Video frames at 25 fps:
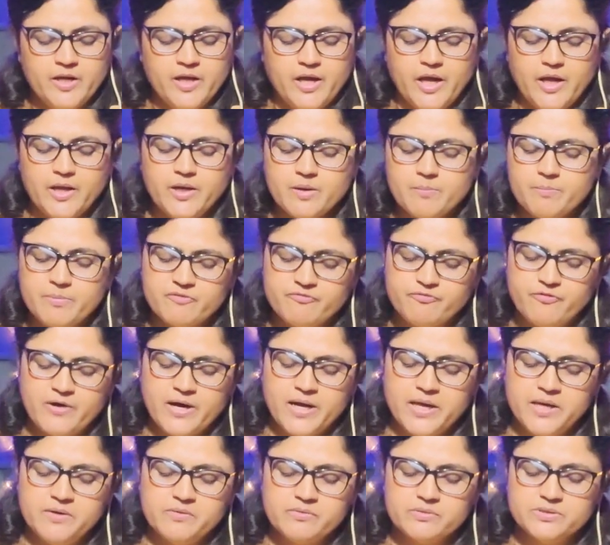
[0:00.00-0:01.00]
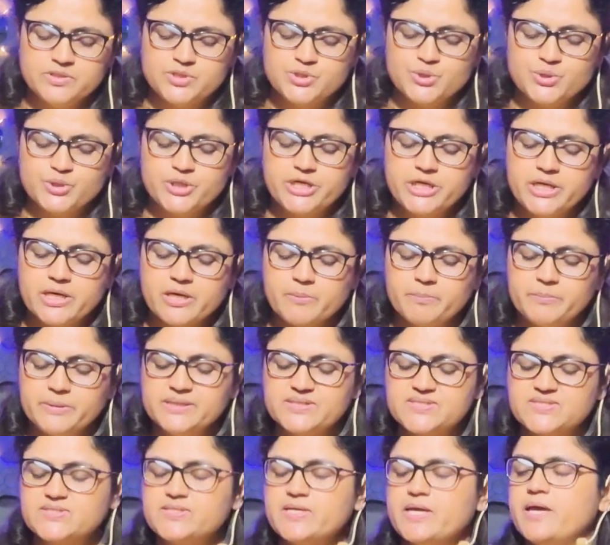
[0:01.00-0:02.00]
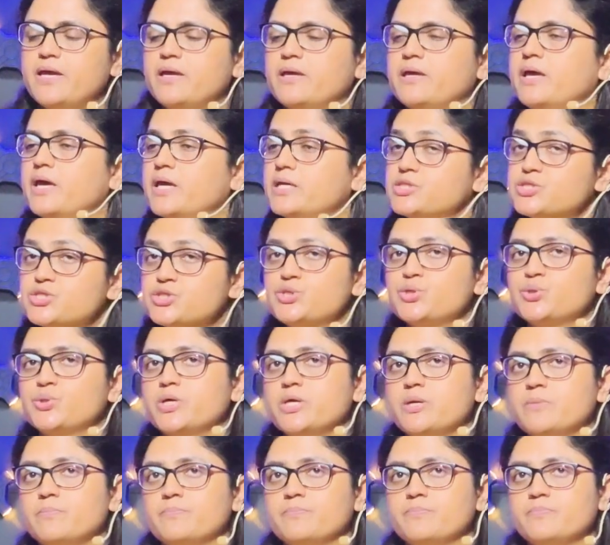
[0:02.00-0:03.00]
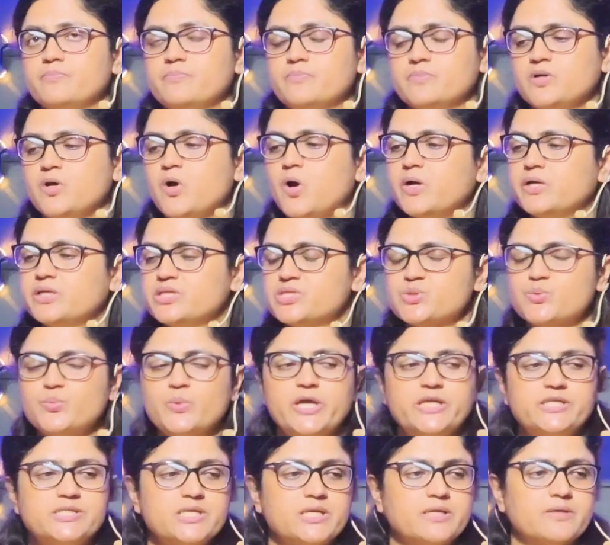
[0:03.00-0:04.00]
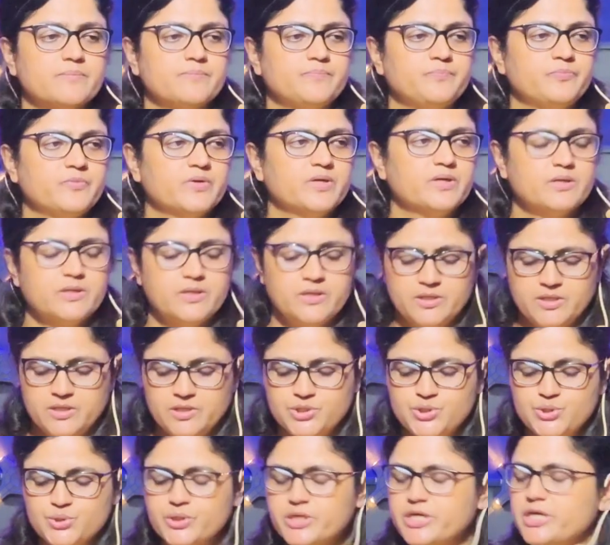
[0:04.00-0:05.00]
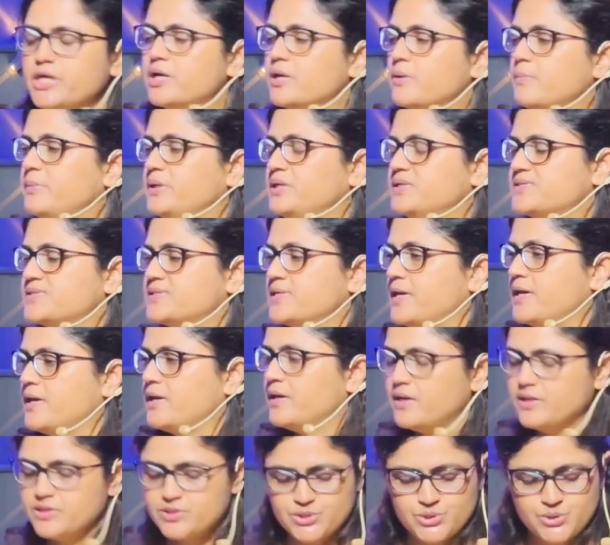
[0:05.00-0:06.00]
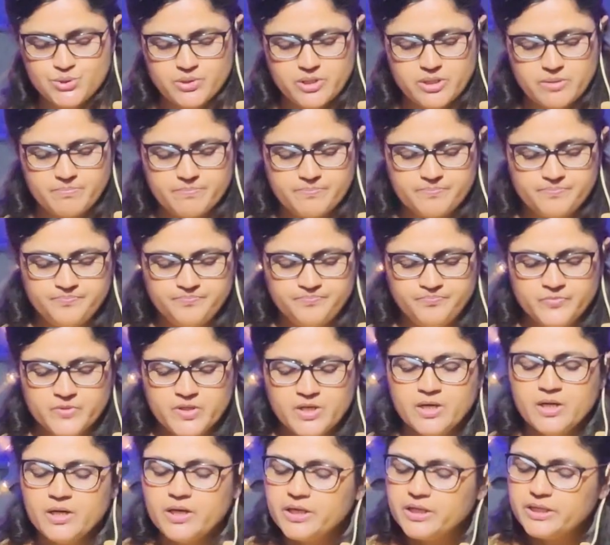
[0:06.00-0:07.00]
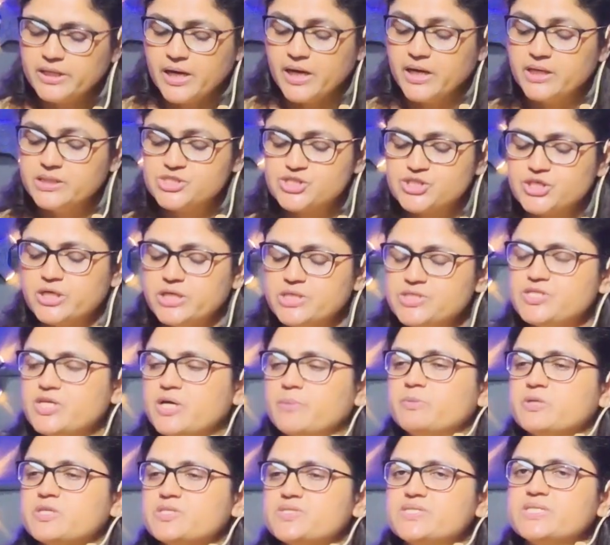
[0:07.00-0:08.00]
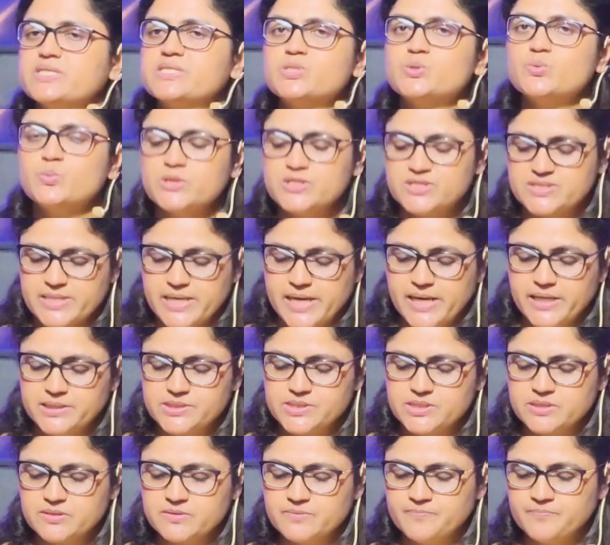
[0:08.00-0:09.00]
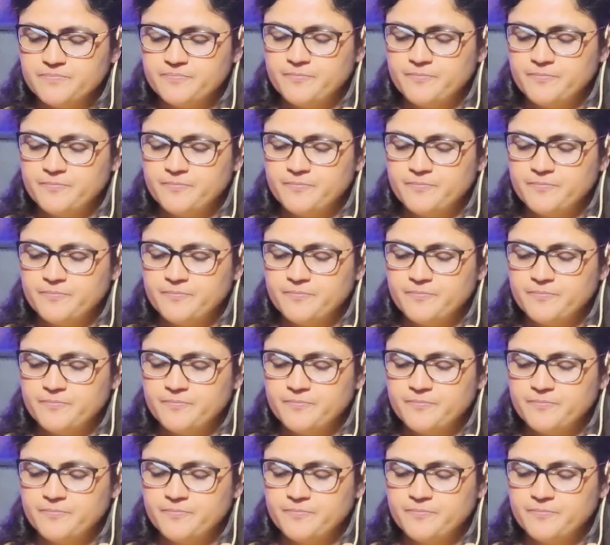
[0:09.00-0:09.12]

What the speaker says: And number five, to hear me say yes to him. God is waiting to hear me say yes to him. In Isaiah chapter 6 verse 8,